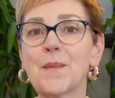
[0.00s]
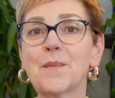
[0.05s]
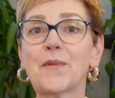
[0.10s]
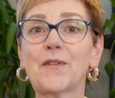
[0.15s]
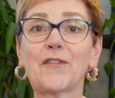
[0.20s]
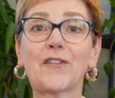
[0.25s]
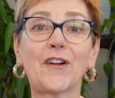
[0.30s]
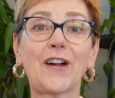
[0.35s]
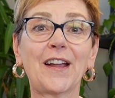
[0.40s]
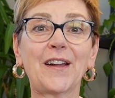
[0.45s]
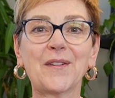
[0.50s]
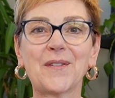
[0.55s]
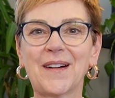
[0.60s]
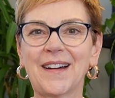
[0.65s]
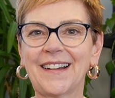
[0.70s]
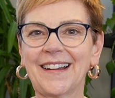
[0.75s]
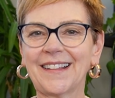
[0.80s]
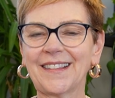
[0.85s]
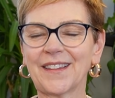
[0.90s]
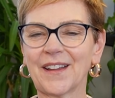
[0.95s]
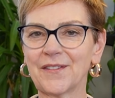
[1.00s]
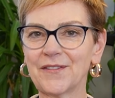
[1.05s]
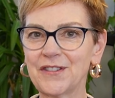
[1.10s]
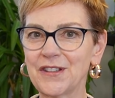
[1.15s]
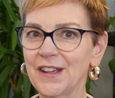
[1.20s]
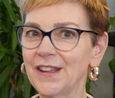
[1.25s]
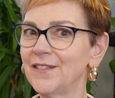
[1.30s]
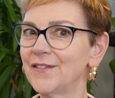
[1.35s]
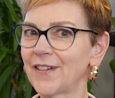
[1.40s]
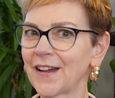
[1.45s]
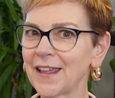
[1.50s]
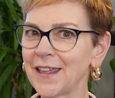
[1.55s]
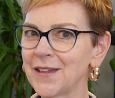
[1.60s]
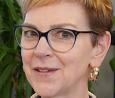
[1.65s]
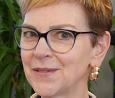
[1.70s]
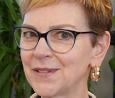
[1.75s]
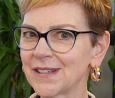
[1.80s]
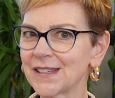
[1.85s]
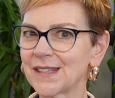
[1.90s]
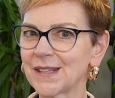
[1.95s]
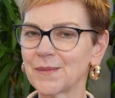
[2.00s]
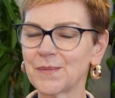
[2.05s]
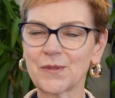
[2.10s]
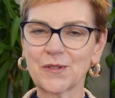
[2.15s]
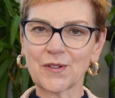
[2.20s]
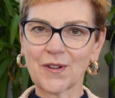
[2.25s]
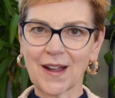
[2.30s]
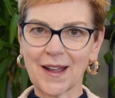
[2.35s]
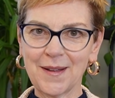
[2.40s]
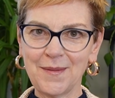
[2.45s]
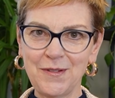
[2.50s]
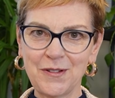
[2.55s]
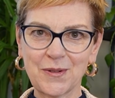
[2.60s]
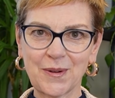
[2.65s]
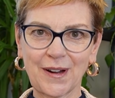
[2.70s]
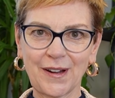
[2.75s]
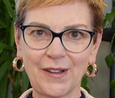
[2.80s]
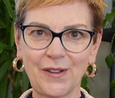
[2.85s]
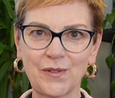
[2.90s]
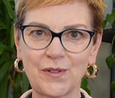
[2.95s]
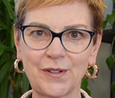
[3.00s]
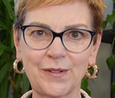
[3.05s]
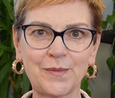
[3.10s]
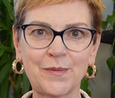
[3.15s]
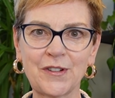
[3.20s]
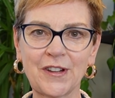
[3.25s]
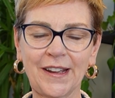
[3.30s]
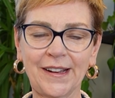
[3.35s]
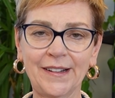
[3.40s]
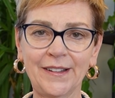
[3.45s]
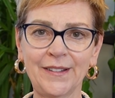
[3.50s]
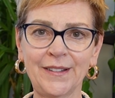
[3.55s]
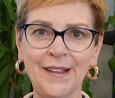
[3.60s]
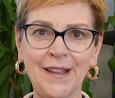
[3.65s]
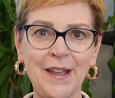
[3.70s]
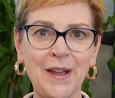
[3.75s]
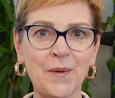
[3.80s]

Before I go on, I'd love to invite you to subscribe to our YouTube channel.